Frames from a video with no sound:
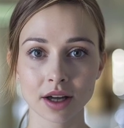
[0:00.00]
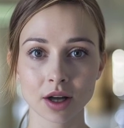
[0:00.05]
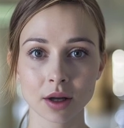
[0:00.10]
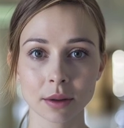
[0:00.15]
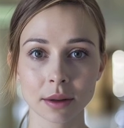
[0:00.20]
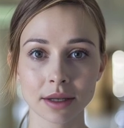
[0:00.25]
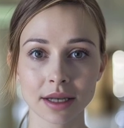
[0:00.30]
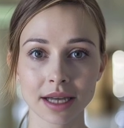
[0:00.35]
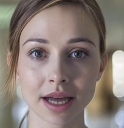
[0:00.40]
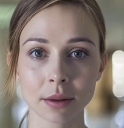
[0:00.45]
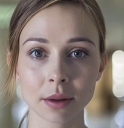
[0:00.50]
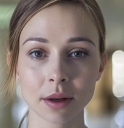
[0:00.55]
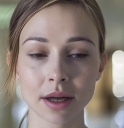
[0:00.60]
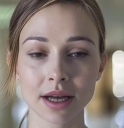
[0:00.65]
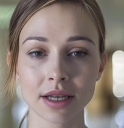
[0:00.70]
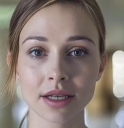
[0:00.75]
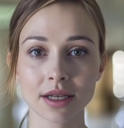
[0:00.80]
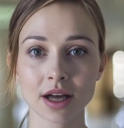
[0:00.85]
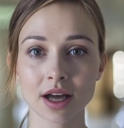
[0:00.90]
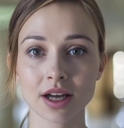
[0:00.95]
Treatment
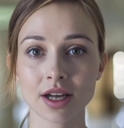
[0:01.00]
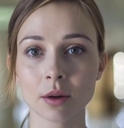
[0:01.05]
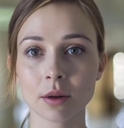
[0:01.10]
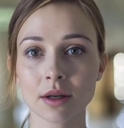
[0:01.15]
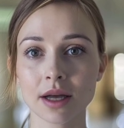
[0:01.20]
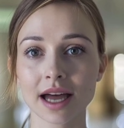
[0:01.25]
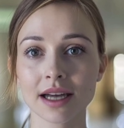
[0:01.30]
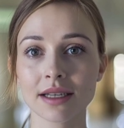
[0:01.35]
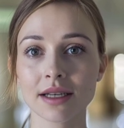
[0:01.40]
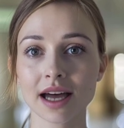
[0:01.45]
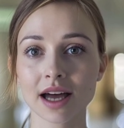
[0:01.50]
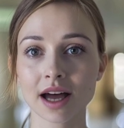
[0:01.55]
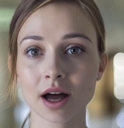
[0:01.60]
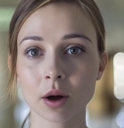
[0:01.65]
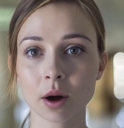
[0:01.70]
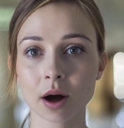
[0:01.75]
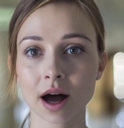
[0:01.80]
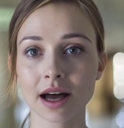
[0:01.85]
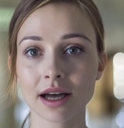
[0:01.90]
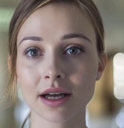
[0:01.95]
typically starts with
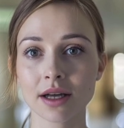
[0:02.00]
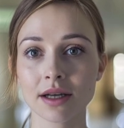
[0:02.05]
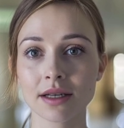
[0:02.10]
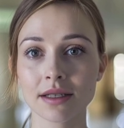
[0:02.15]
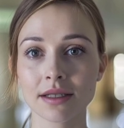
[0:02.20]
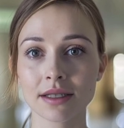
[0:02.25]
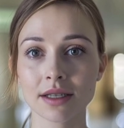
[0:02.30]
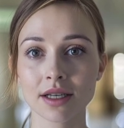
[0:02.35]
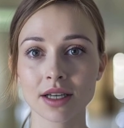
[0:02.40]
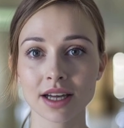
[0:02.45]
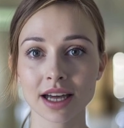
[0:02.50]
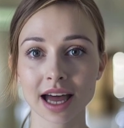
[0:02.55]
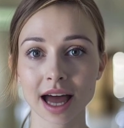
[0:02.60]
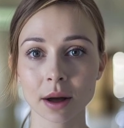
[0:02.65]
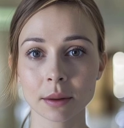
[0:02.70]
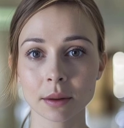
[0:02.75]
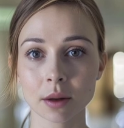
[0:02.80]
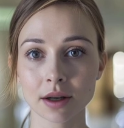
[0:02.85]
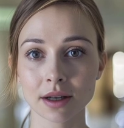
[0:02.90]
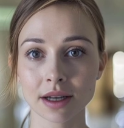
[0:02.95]
anticoagulants such as
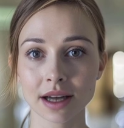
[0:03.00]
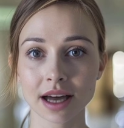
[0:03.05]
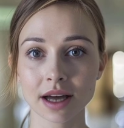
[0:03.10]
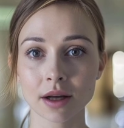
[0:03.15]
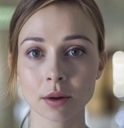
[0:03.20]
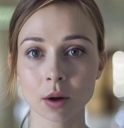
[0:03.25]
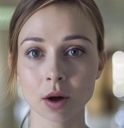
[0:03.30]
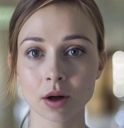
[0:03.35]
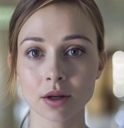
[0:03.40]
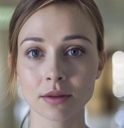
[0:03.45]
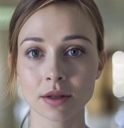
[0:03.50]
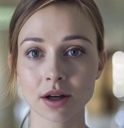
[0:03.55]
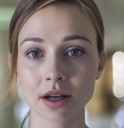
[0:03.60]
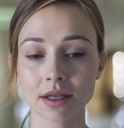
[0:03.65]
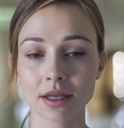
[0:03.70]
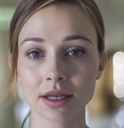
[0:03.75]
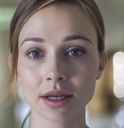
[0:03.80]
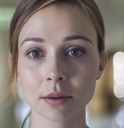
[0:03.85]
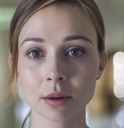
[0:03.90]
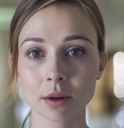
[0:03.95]
heparin and
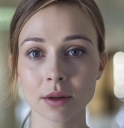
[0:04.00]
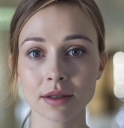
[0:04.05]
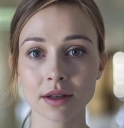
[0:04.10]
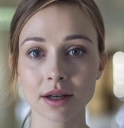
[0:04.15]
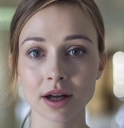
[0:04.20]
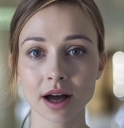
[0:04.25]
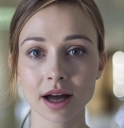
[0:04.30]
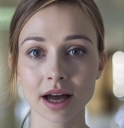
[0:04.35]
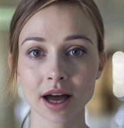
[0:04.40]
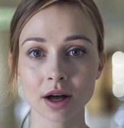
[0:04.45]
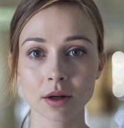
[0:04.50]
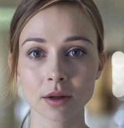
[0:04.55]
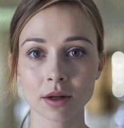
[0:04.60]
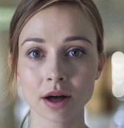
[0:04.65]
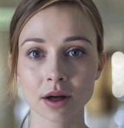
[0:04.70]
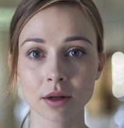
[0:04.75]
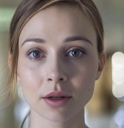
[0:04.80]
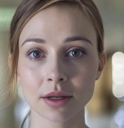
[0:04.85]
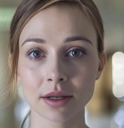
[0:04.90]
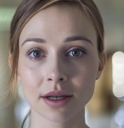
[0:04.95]
warfarin to prevent clot
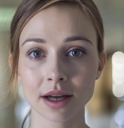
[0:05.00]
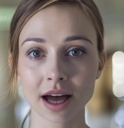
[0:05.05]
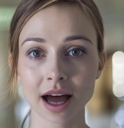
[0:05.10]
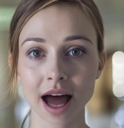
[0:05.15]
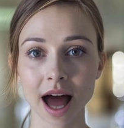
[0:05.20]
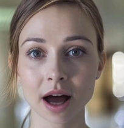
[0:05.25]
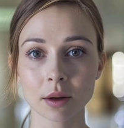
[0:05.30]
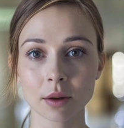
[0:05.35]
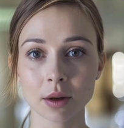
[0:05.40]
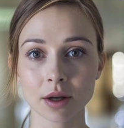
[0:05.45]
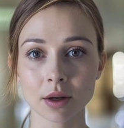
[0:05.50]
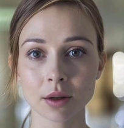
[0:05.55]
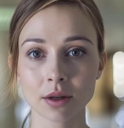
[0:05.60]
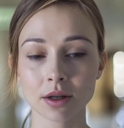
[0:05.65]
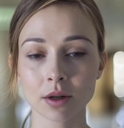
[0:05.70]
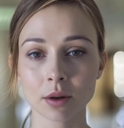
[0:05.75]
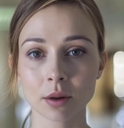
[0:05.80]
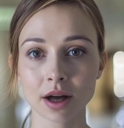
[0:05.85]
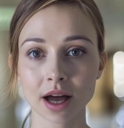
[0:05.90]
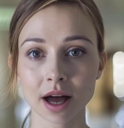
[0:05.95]
growth and
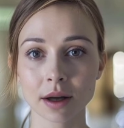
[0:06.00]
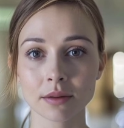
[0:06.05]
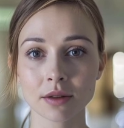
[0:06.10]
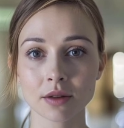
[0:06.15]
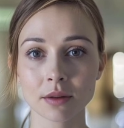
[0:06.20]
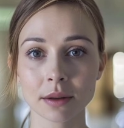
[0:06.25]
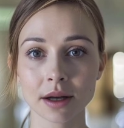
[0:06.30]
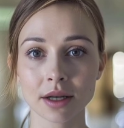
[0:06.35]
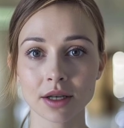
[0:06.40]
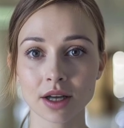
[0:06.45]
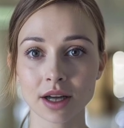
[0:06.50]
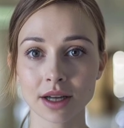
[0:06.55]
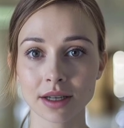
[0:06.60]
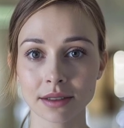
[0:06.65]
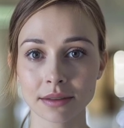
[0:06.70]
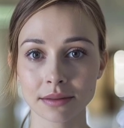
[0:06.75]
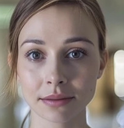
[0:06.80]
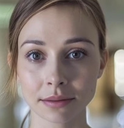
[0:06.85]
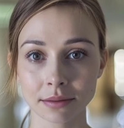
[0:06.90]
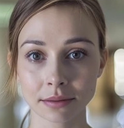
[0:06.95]
reduce new clot
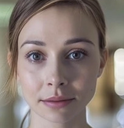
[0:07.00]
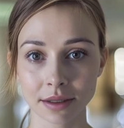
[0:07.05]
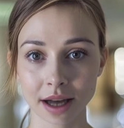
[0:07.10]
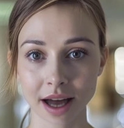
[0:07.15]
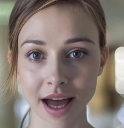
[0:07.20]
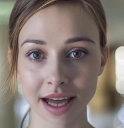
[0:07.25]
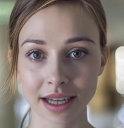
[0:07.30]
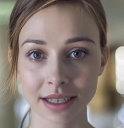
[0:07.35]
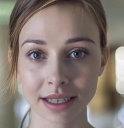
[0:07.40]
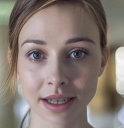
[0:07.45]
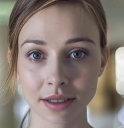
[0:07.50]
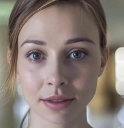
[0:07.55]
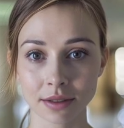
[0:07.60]
formation. In